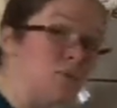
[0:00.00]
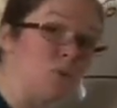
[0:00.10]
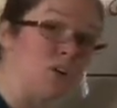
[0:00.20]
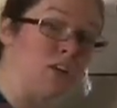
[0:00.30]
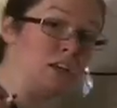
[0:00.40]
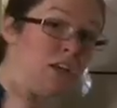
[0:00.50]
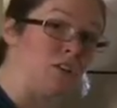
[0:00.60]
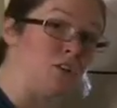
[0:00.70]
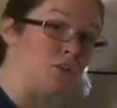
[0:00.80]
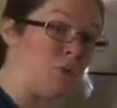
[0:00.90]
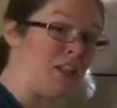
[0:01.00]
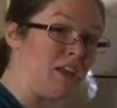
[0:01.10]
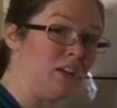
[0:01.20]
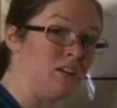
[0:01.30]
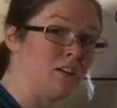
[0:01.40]
word in English
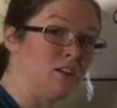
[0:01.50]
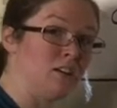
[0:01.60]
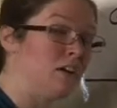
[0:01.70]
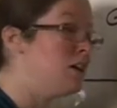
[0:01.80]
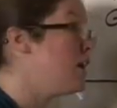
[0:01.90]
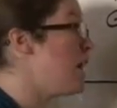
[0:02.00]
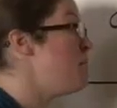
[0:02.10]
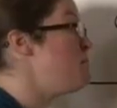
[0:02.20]
spelling and be